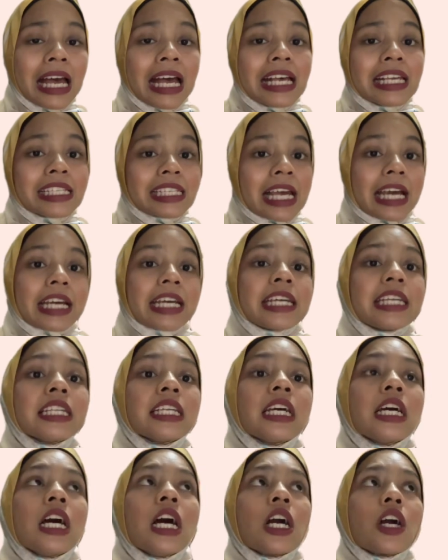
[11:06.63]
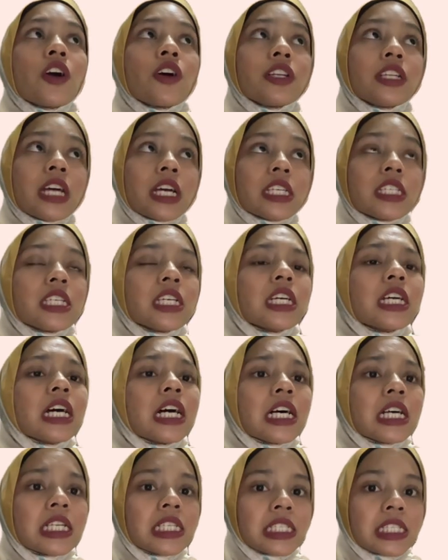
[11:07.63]
Second, conducting
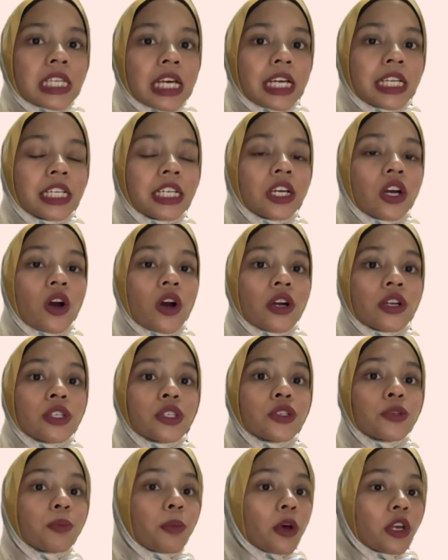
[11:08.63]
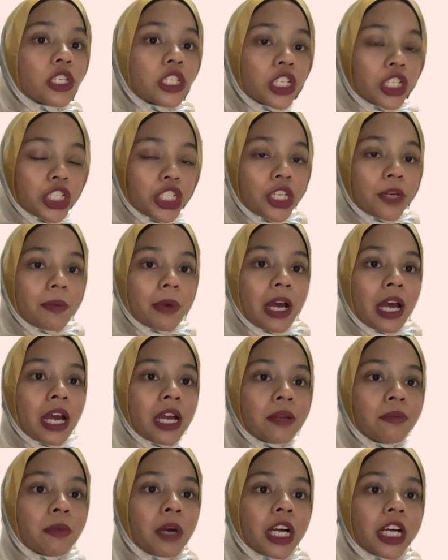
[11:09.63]
a study on sponsorship
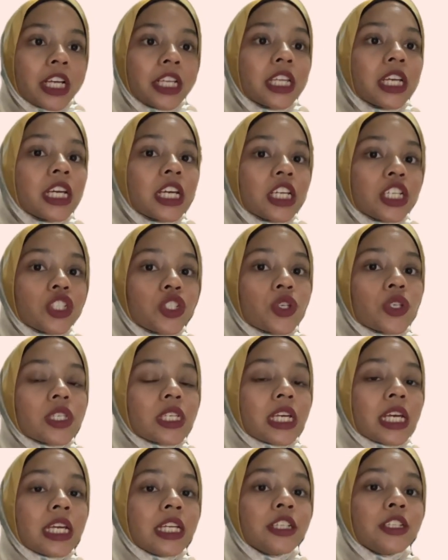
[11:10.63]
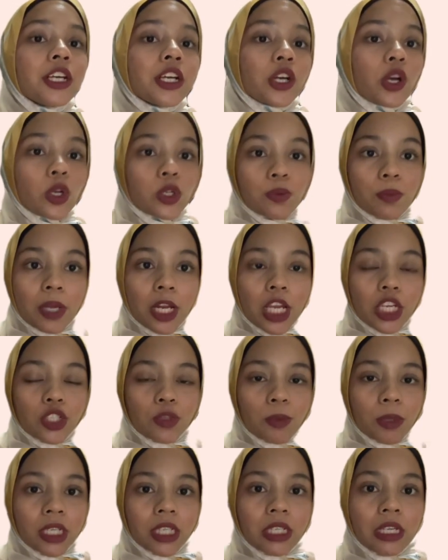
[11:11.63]
and marketing issues in records
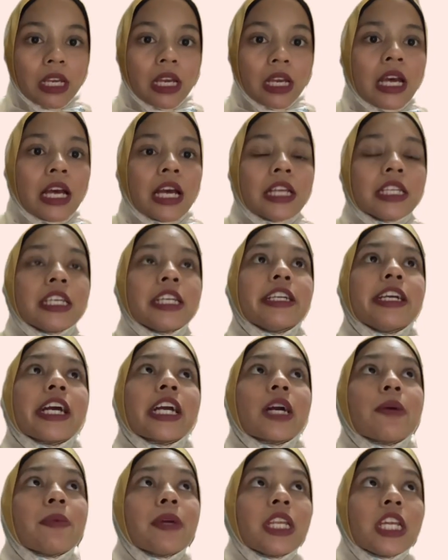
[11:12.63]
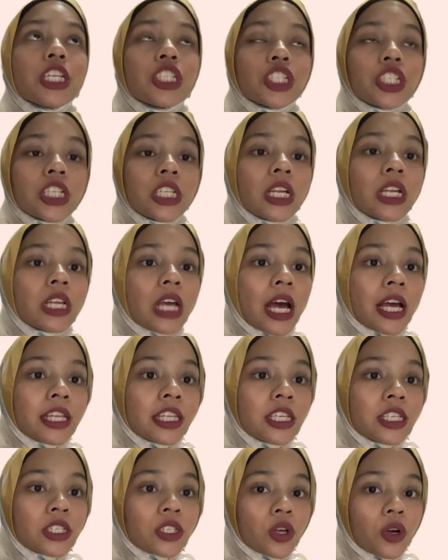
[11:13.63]
management. The recommendation
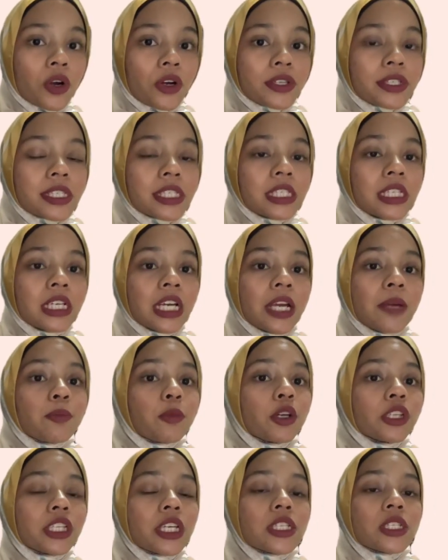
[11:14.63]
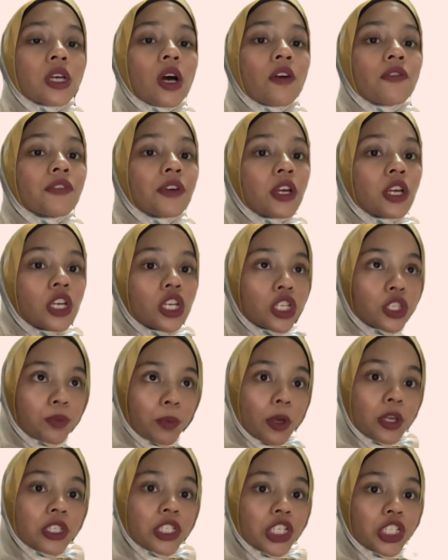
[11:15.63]
underscores the importance of
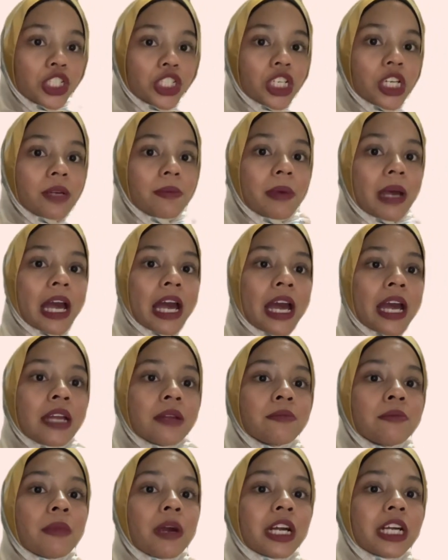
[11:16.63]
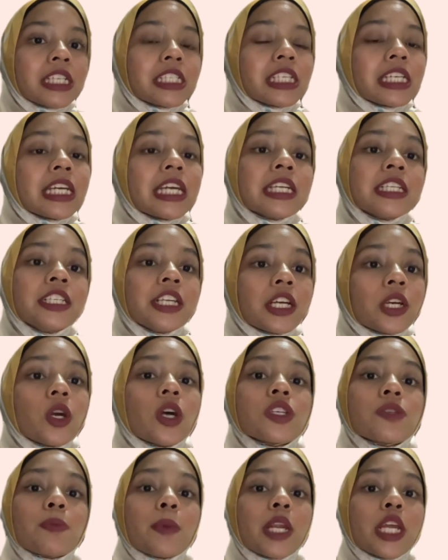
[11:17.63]
sponsorship and marketing in
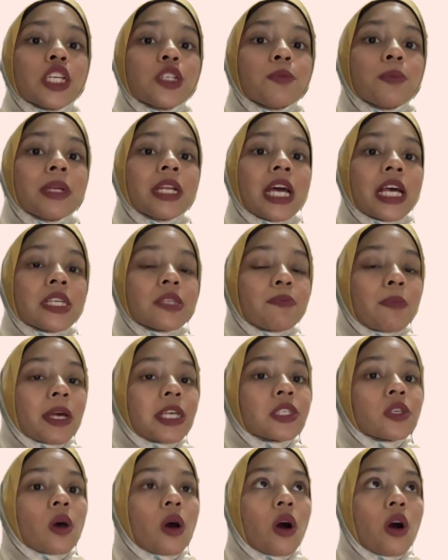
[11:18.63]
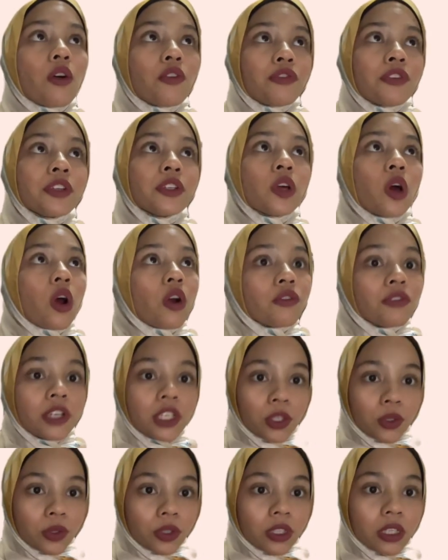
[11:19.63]
records management aspects often
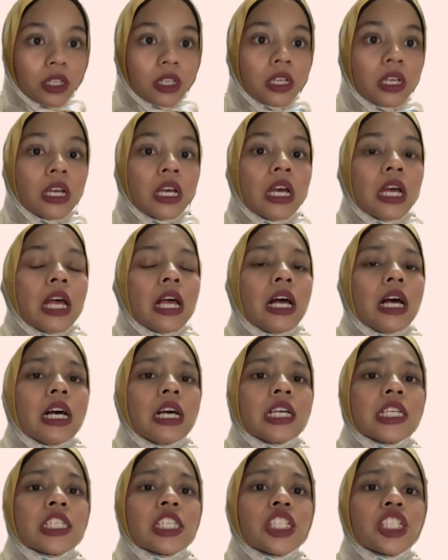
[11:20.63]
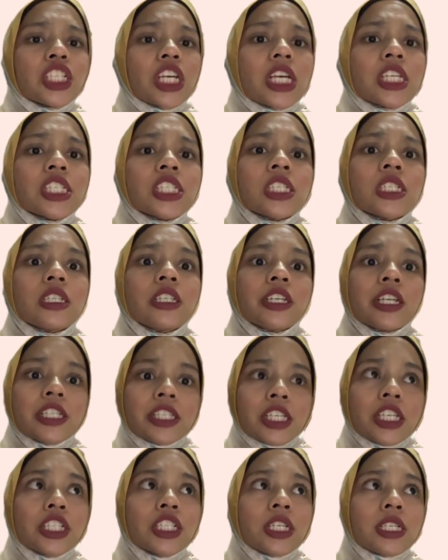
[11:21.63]
overlooked. A suggests
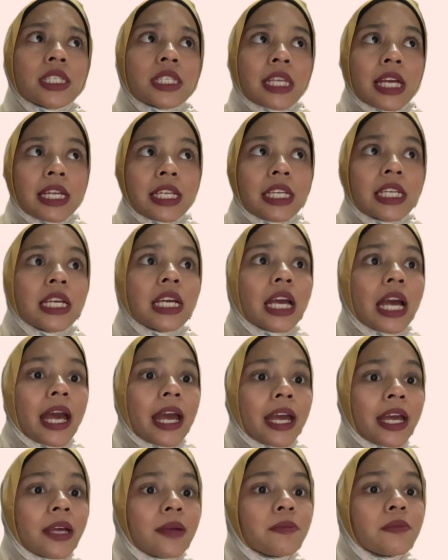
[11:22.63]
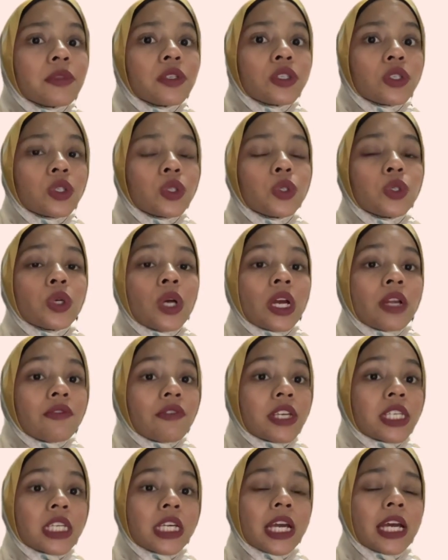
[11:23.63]
research study aims to
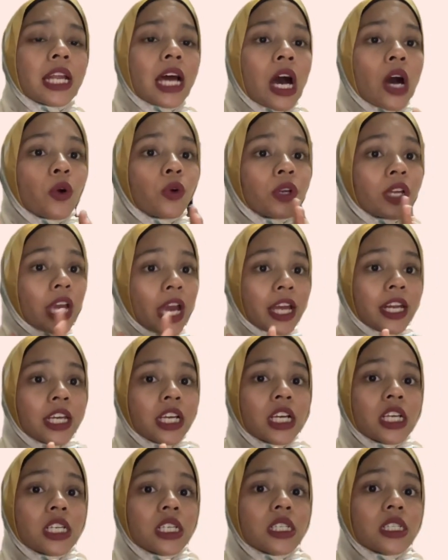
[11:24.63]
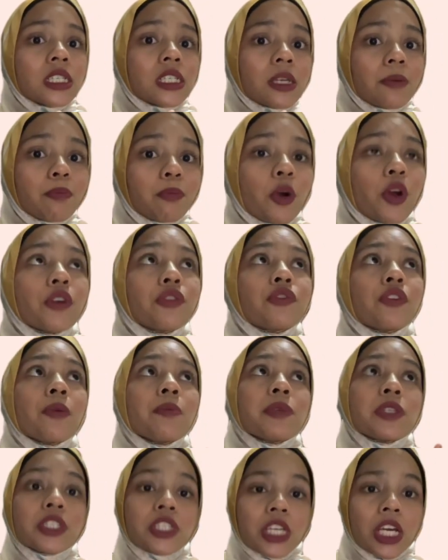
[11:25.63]
investigate how gaining support from
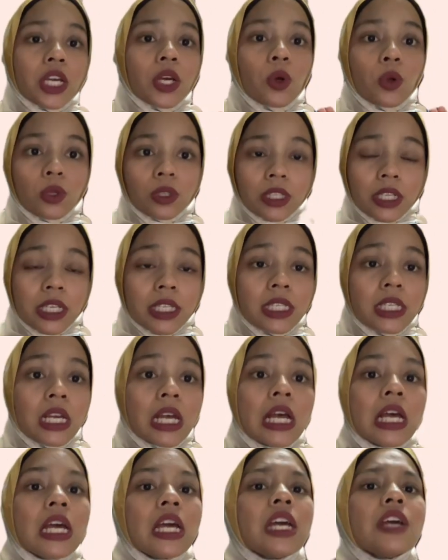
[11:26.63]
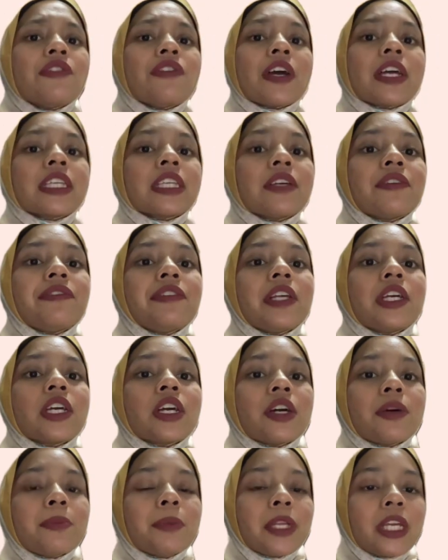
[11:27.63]
stakeholders, effectively
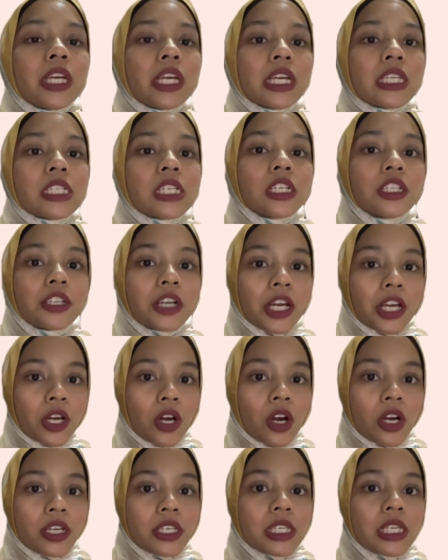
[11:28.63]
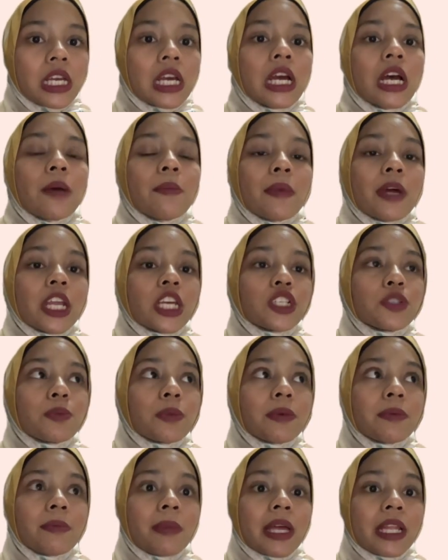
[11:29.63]
communicating records
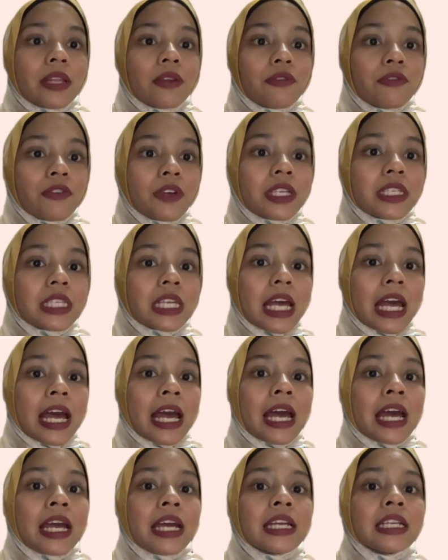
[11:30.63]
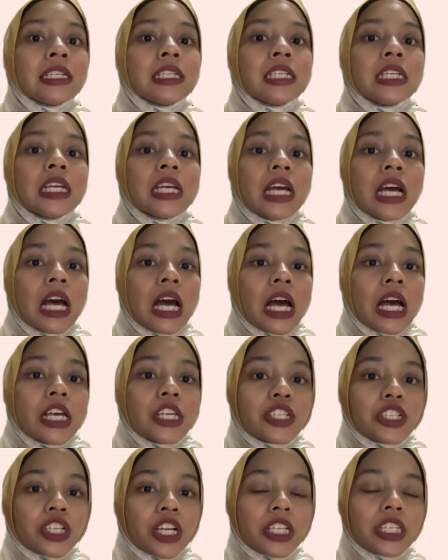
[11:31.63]
management benefits, and
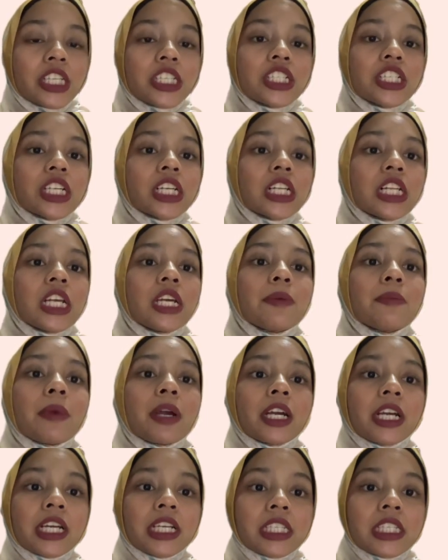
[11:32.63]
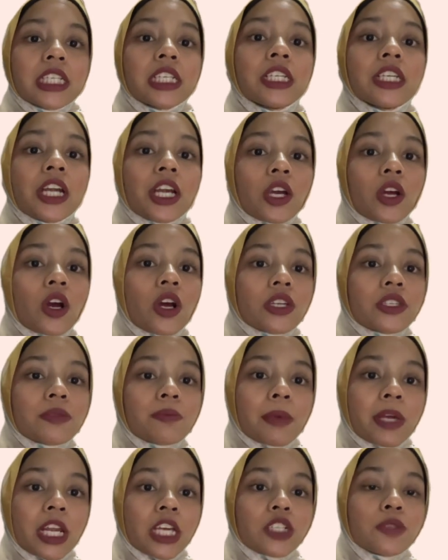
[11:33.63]
strategically marketing records
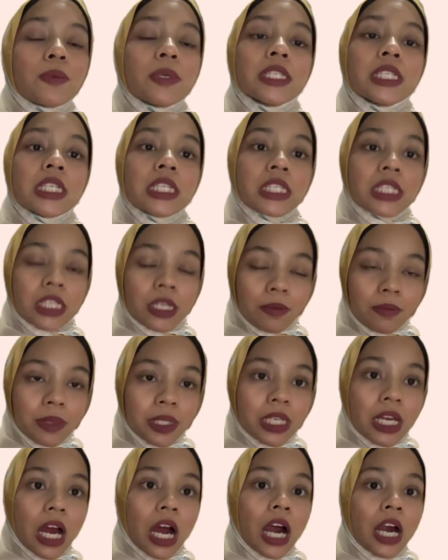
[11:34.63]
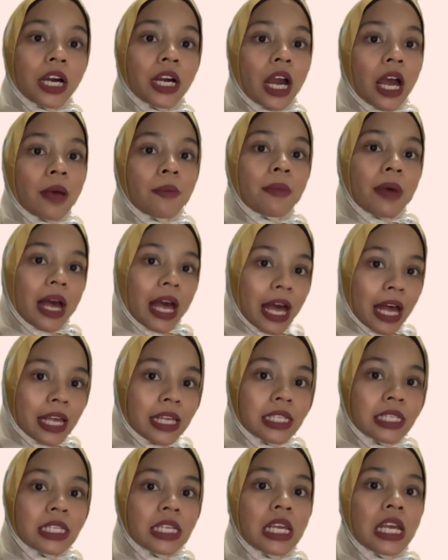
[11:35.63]
management systems
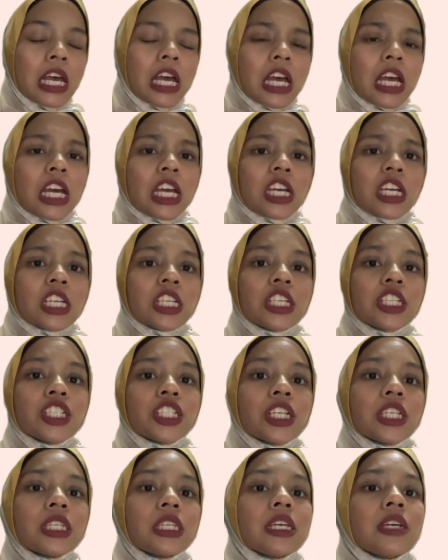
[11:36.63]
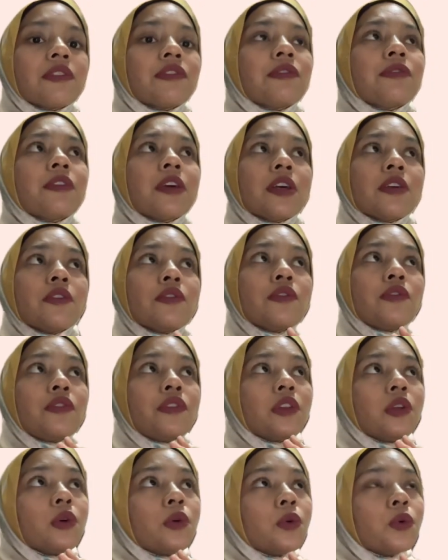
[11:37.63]
initiative
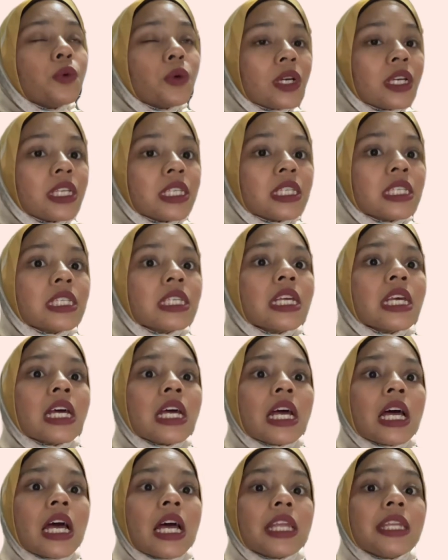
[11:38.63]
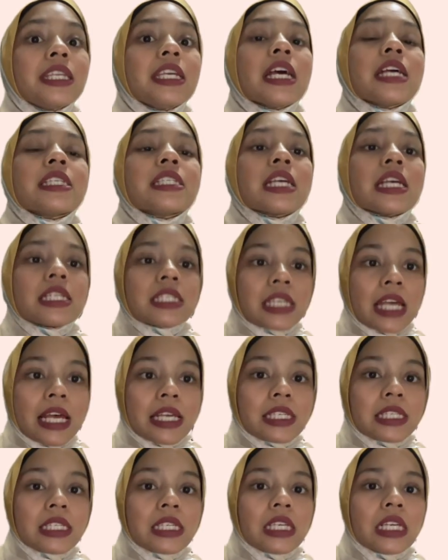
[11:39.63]
influence their
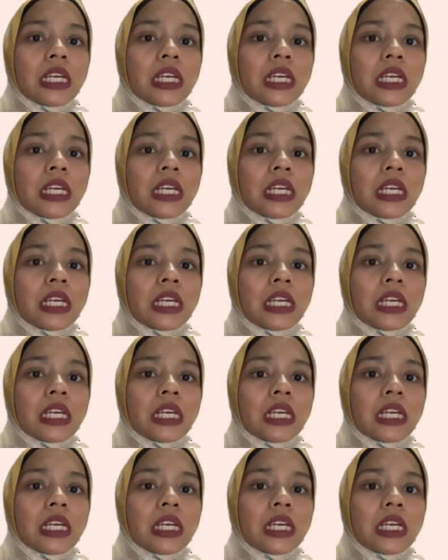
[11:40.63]
success.